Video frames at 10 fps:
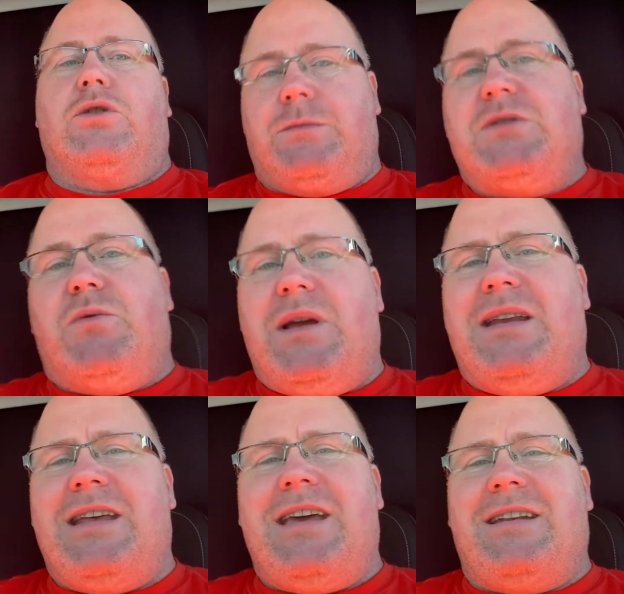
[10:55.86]

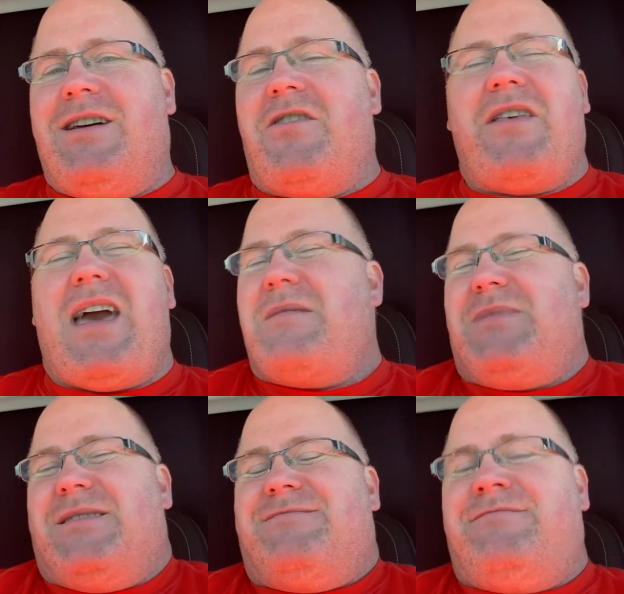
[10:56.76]
between that and all that,
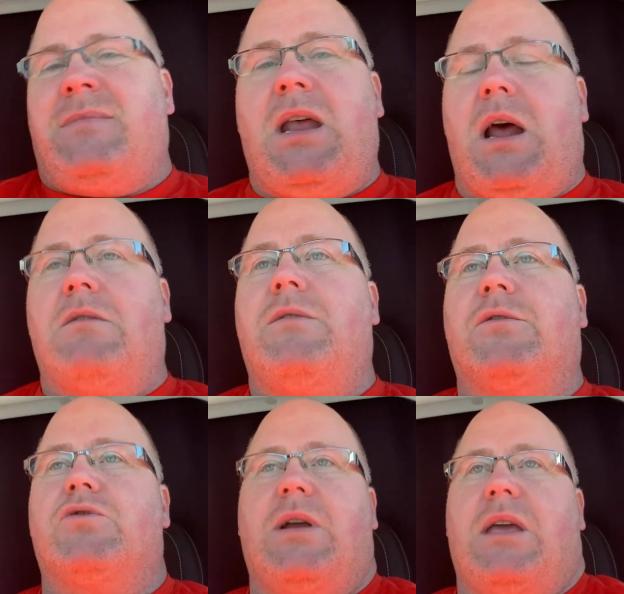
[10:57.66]
but you know, for
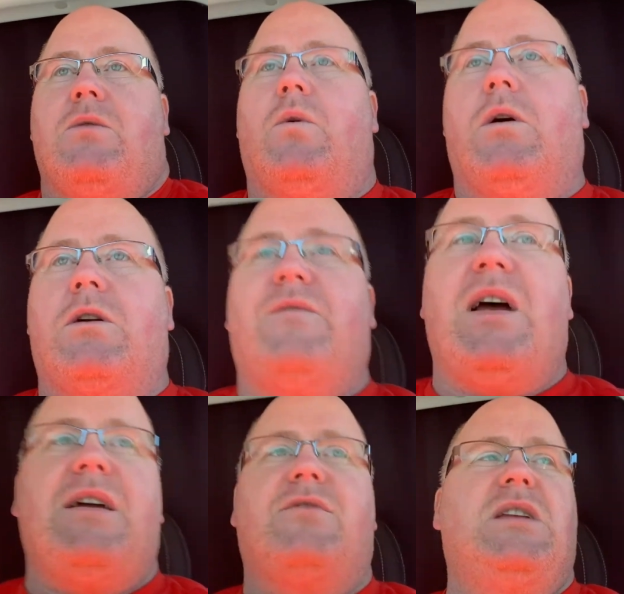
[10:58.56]
drinking water, if
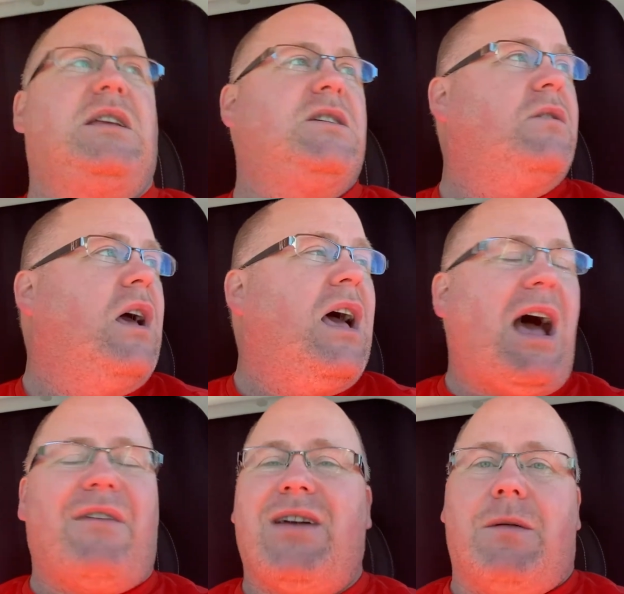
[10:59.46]
I ever need to,
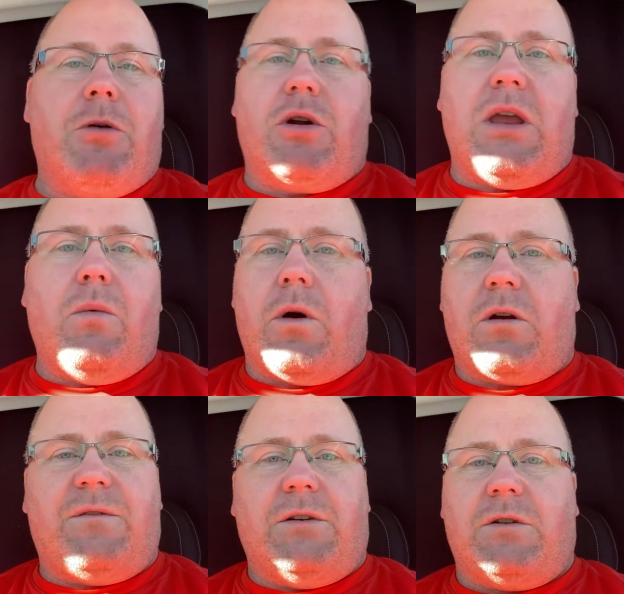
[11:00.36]
I've got a Berkey
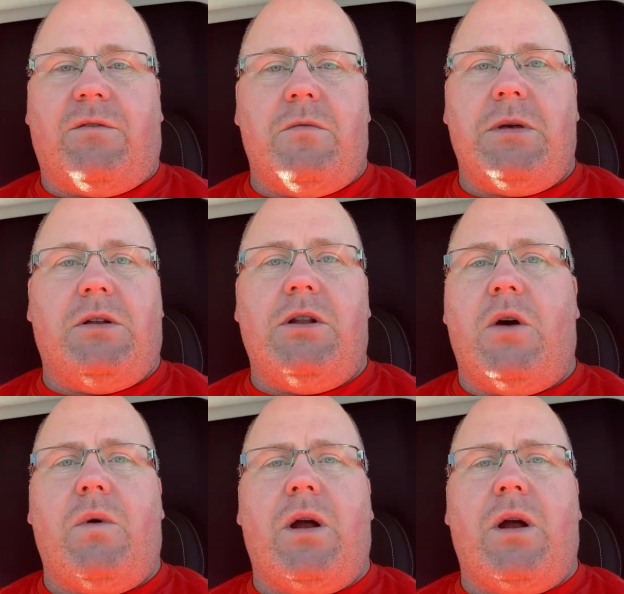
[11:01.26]
water filter from Mill and Nowhere.